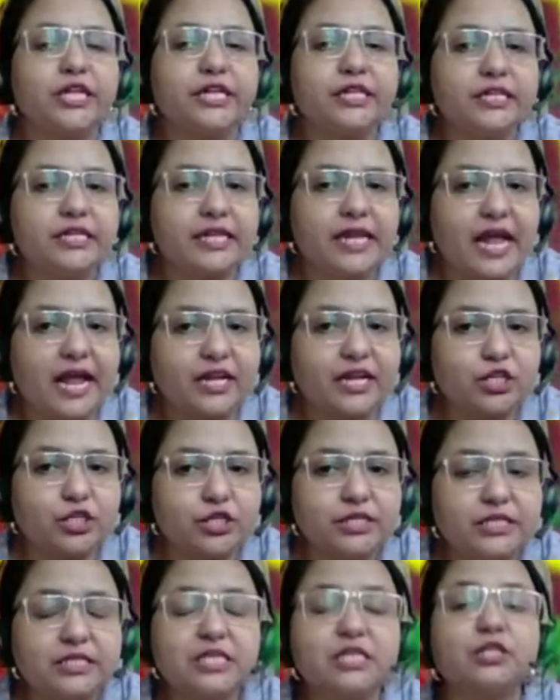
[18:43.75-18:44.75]

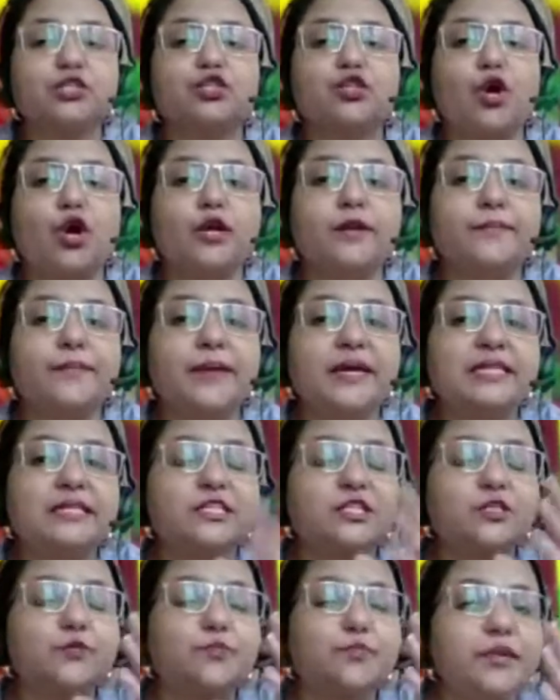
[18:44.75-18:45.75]
interactions is not by the
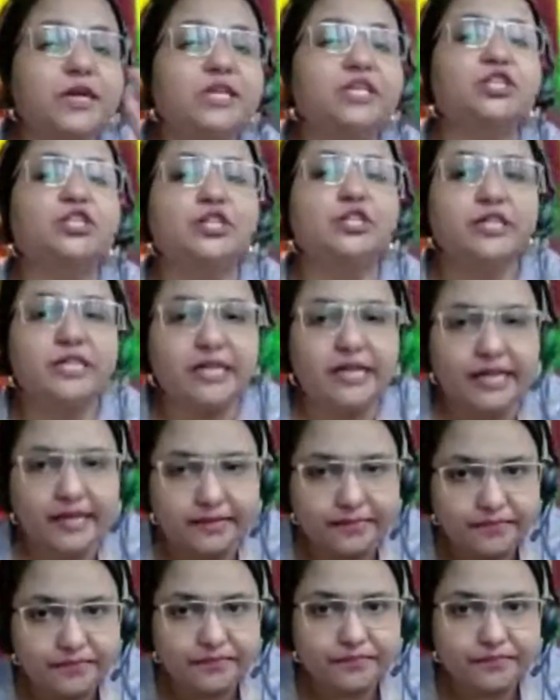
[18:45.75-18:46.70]
speech delay.